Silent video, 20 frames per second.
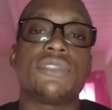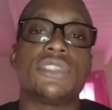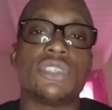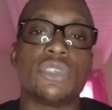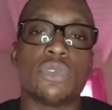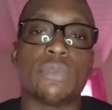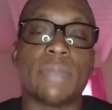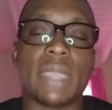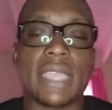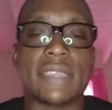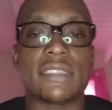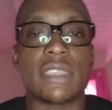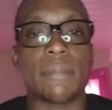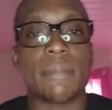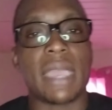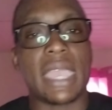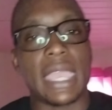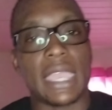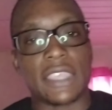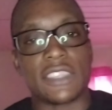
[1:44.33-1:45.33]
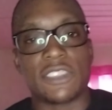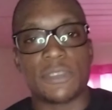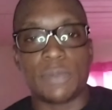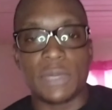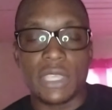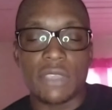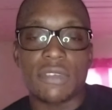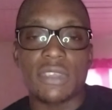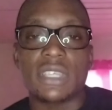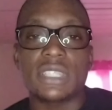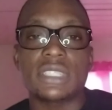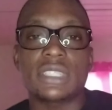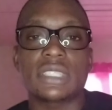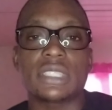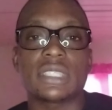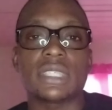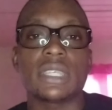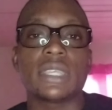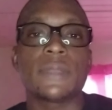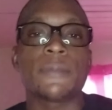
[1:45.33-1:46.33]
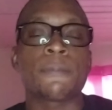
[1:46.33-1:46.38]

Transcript: to you based on my experience,